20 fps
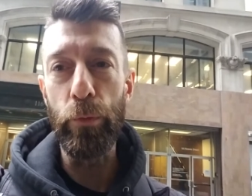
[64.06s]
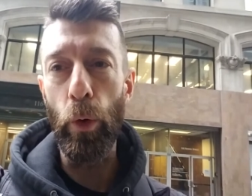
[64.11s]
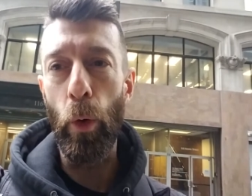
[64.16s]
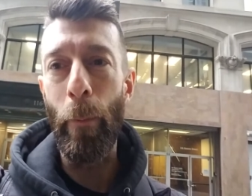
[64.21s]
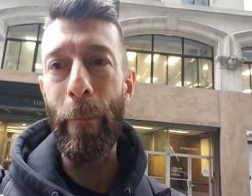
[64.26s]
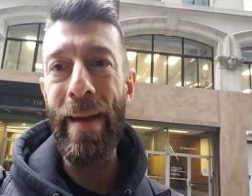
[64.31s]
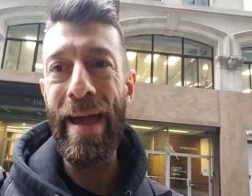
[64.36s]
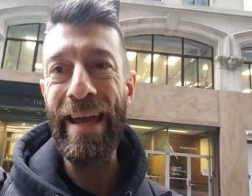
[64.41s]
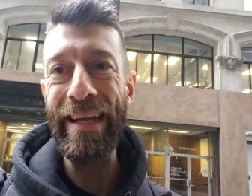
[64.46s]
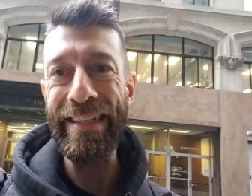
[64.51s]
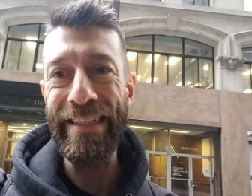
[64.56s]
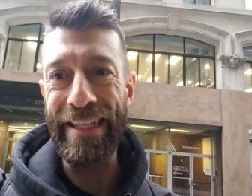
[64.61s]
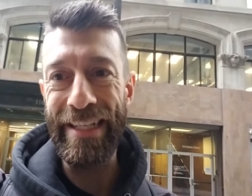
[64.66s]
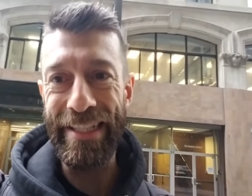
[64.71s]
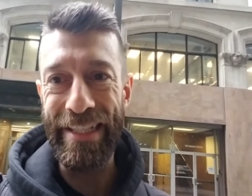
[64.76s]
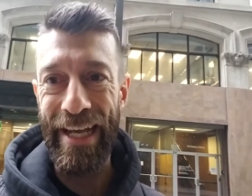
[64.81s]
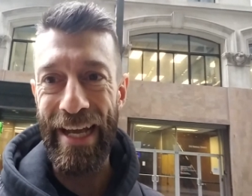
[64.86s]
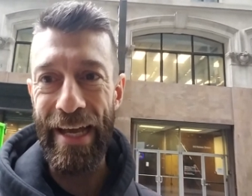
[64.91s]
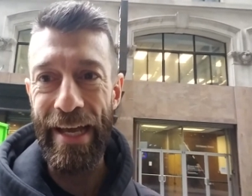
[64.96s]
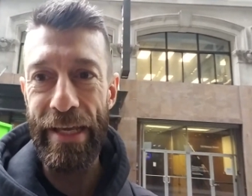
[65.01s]

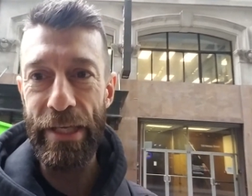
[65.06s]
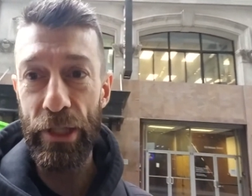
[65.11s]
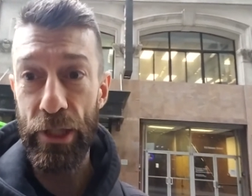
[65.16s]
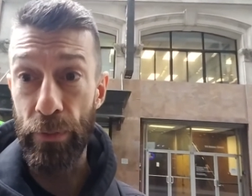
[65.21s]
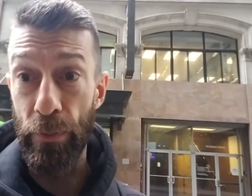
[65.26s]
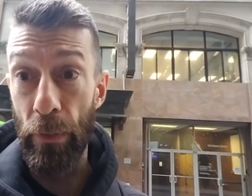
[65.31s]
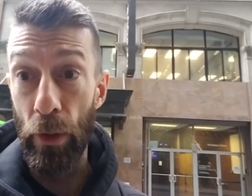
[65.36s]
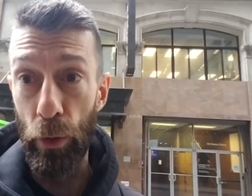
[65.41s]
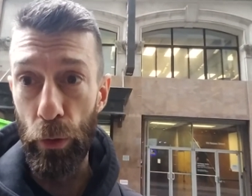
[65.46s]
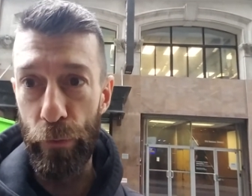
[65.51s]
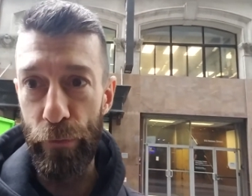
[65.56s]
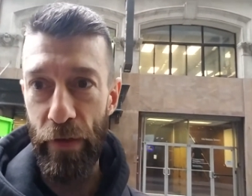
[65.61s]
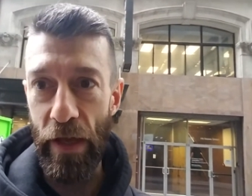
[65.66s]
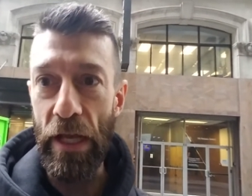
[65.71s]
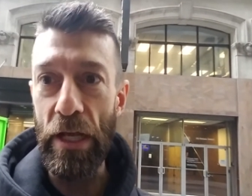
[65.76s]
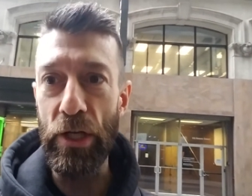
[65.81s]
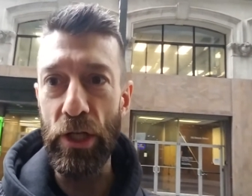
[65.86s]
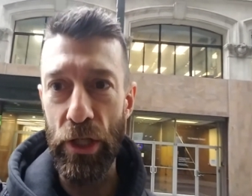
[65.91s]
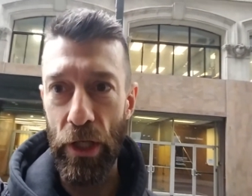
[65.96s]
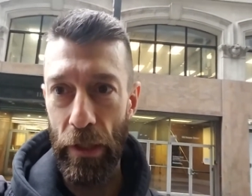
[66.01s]
romanticized
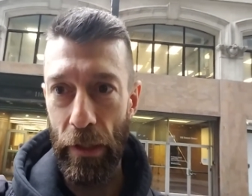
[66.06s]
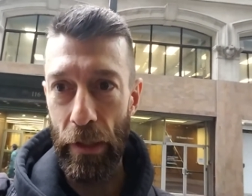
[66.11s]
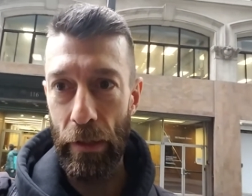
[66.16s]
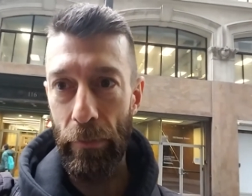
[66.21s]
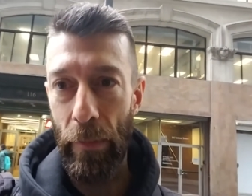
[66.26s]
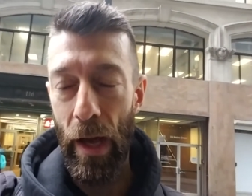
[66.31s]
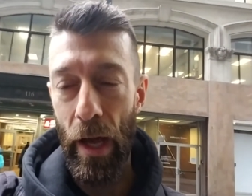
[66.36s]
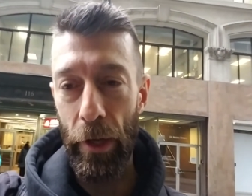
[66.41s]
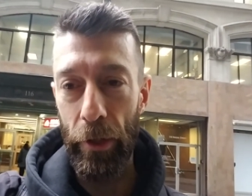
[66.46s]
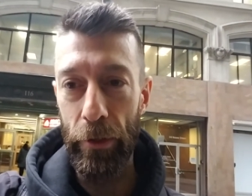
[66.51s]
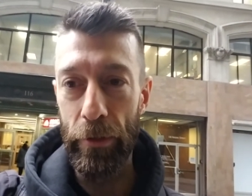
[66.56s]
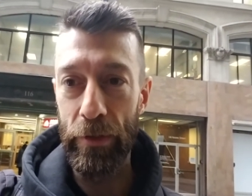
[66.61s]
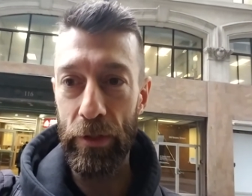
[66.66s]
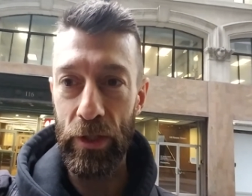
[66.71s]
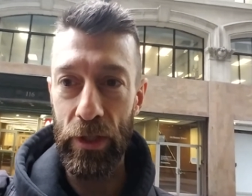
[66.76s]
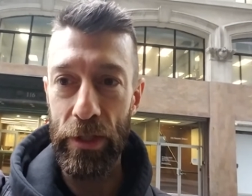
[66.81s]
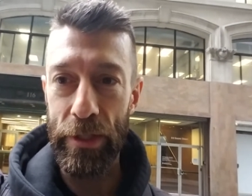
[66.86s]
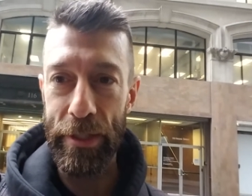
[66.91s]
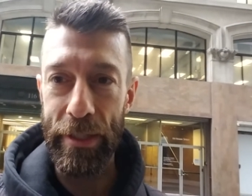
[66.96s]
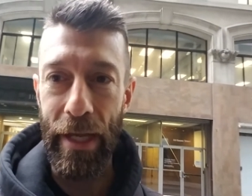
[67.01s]
motivation in modern
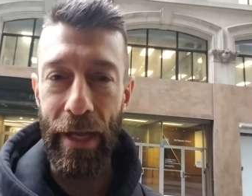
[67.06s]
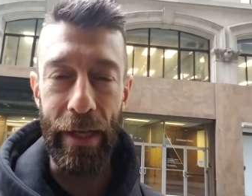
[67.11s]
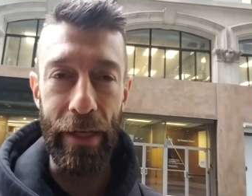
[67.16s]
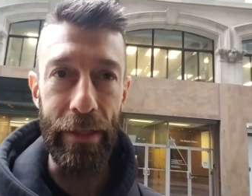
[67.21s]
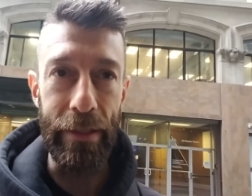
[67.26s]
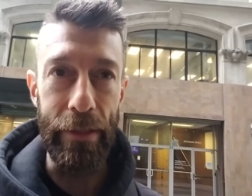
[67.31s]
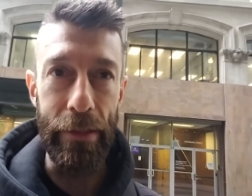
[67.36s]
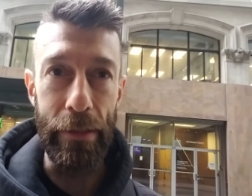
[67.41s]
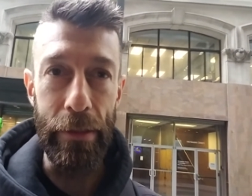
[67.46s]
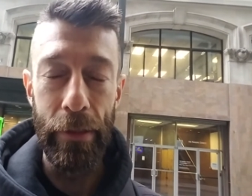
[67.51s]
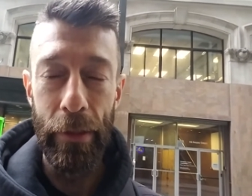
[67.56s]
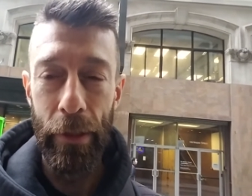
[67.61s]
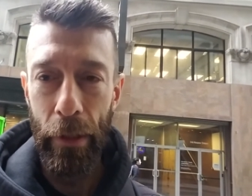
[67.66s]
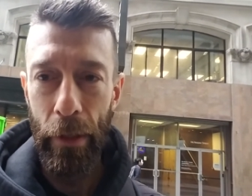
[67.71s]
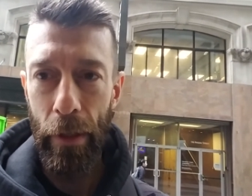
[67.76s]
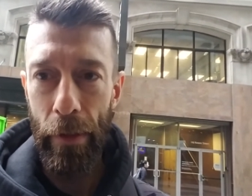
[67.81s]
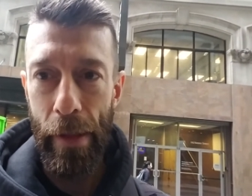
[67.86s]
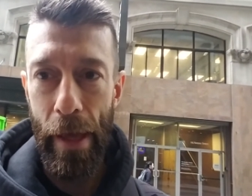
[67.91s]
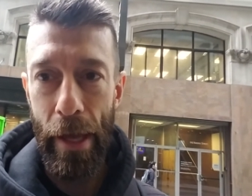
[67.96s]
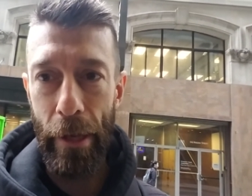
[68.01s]
society
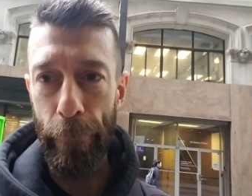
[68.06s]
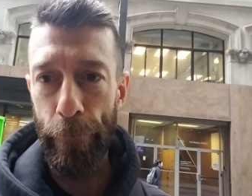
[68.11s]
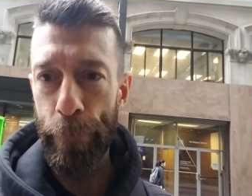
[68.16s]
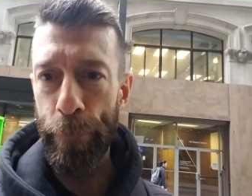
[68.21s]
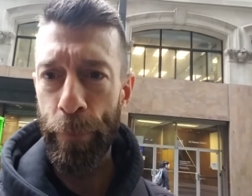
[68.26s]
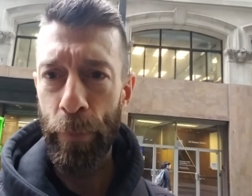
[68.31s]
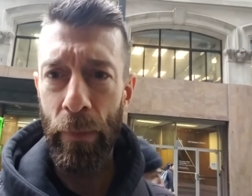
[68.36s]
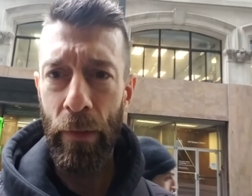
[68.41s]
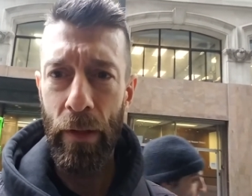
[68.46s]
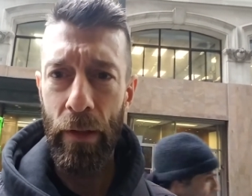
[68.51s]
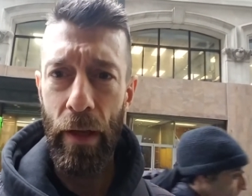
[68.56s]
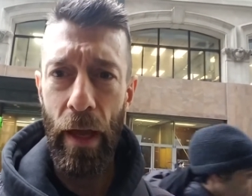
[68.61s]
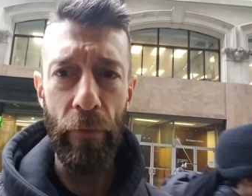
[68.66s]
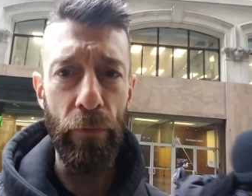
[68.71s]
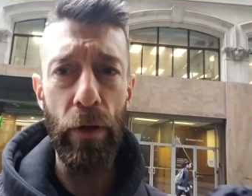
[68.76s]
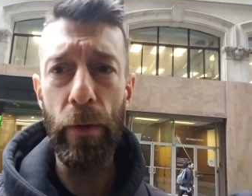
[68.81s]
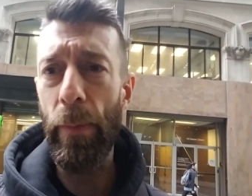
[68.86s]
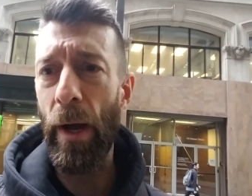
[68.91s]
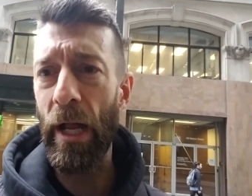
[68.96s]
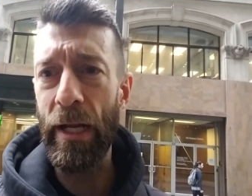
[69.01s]
that
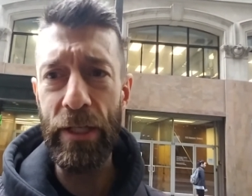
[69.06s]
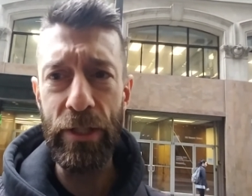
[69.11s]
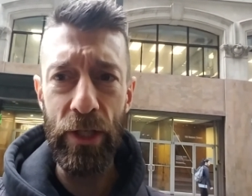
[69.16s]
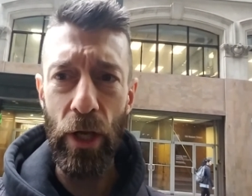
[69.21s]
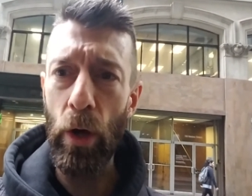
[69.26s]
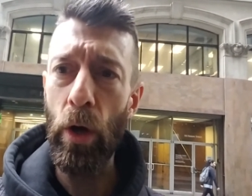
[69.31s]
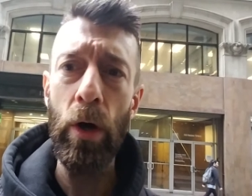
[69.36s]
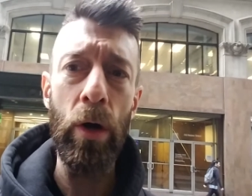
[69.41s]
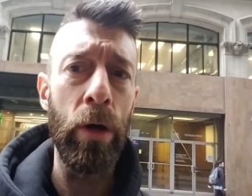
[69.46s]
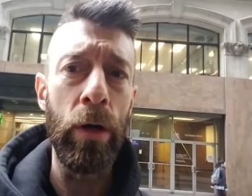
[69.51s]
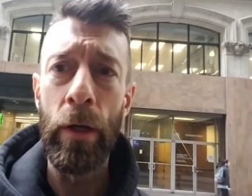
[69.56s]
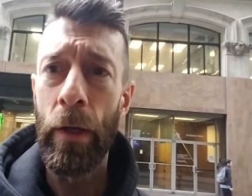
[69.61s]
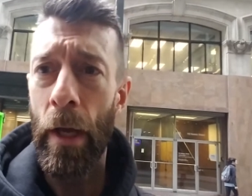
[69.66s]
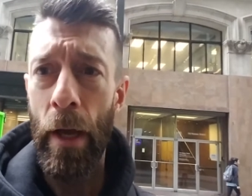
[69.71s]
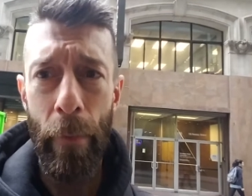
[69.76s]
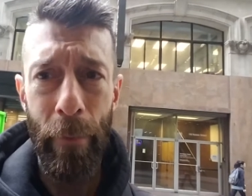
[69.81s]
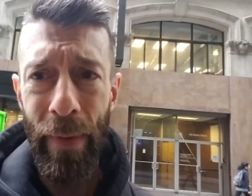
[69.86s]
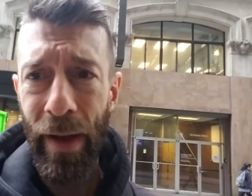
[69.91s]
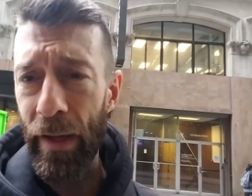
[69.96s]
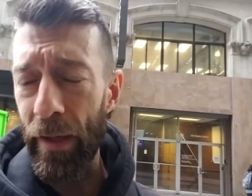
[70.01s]
everybody's, oh,
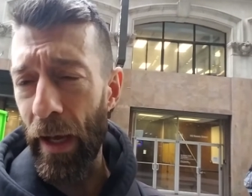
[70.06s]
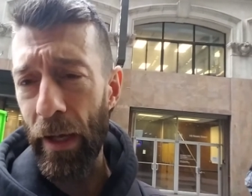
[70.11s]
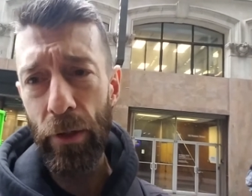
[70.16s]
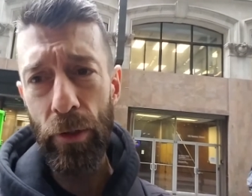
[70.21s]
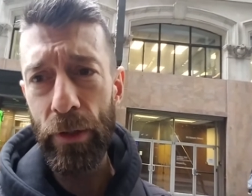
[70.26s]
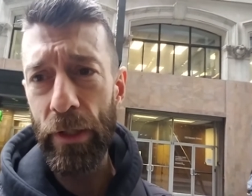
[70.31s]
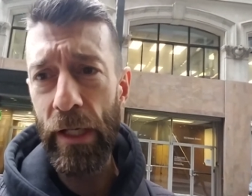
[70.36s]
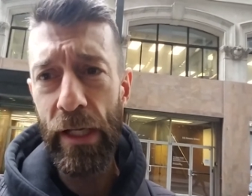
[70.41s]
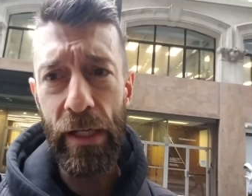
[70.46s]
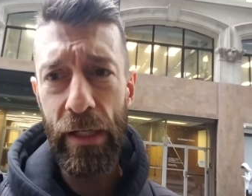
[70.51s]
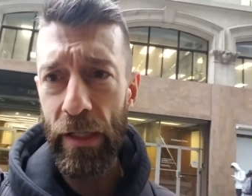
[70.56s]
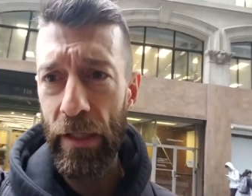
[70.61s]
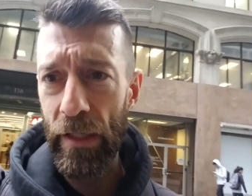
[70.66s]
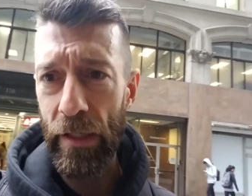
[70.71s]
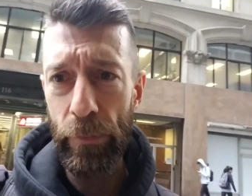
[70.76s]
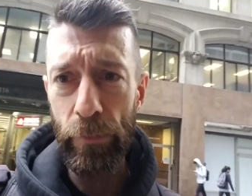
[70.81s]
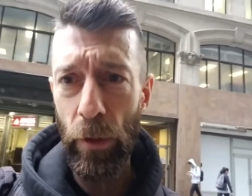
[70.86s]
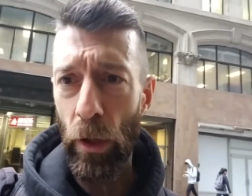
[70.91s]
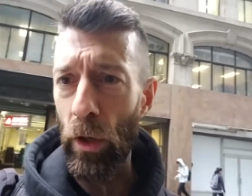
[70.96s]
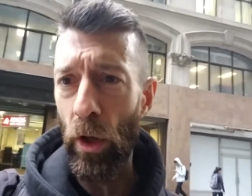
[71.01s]
my, I don't need any
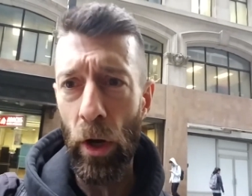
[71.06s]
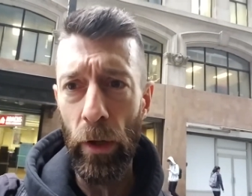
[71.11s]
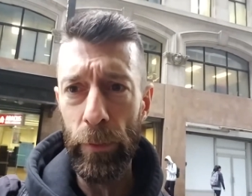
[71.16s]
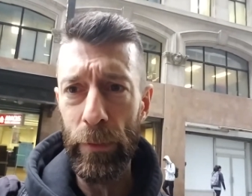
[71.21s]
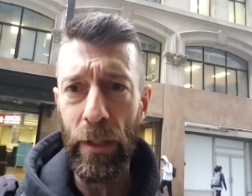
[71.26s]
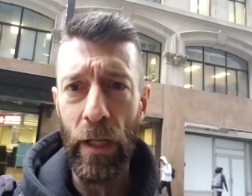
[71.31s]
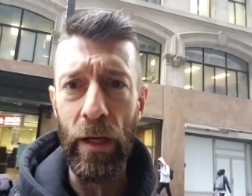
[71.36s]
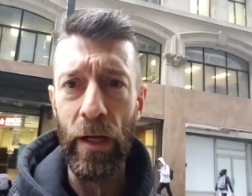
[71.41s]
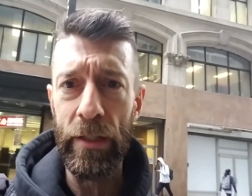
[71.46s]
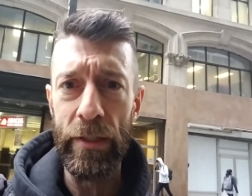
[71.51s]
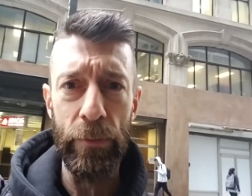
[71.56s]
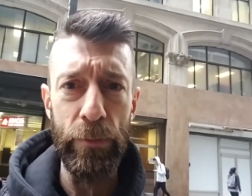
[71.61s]
alarm clocks.